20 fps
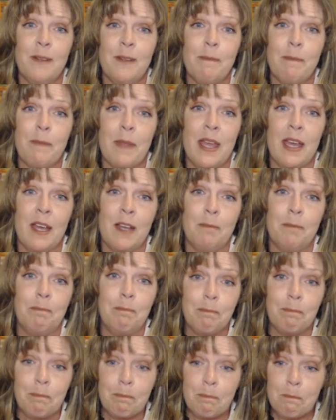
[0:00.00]

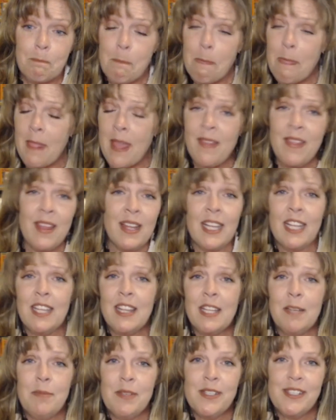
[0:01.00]
And then let
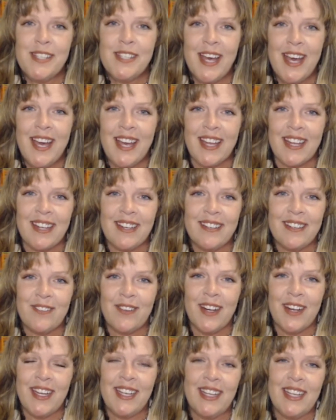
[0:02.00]
them decide,
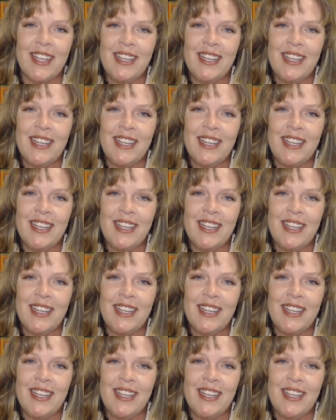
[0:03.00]
right?